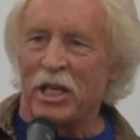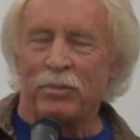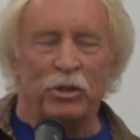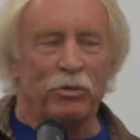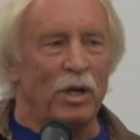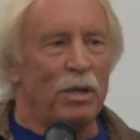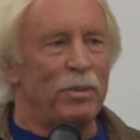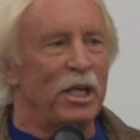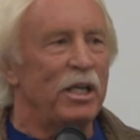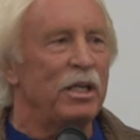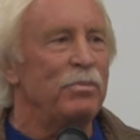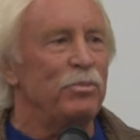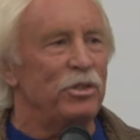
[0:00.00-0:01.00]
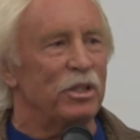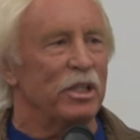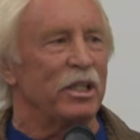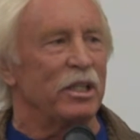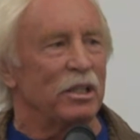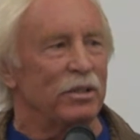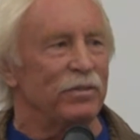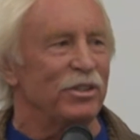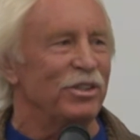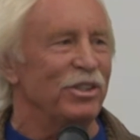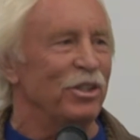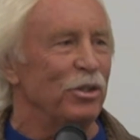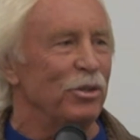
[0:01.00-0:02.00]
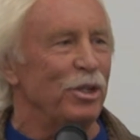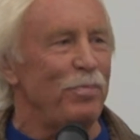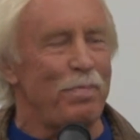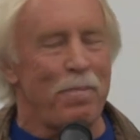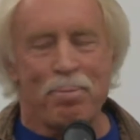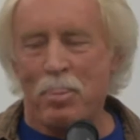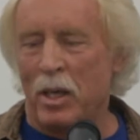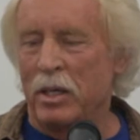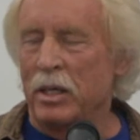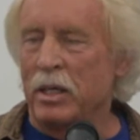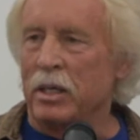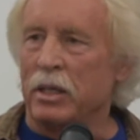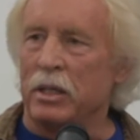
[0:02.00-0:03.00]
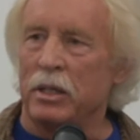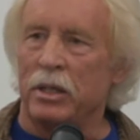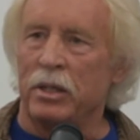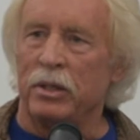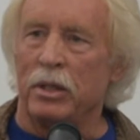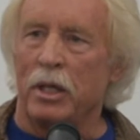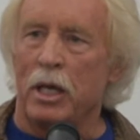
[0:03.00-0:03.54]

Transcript: is Rob Adams. I live in Sedona. And